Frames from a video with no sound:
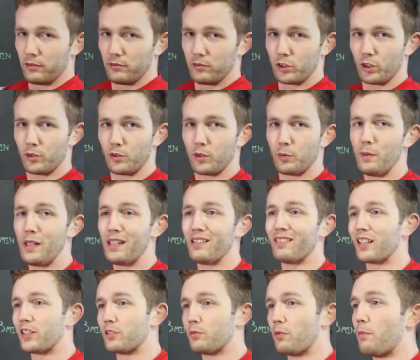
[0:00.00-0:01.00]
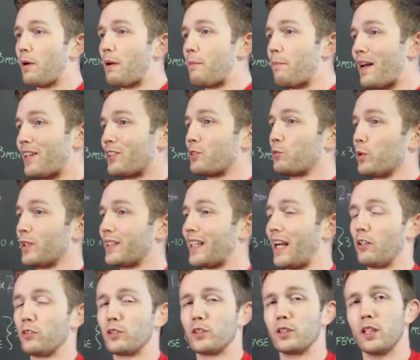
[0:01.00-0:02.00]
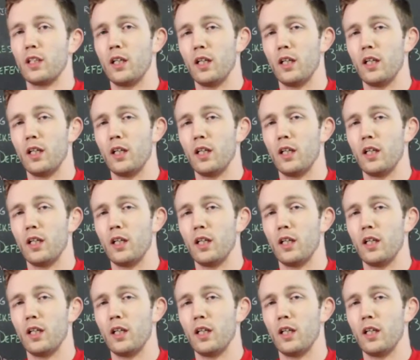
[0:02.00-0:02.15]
So to me, like some of my best workouts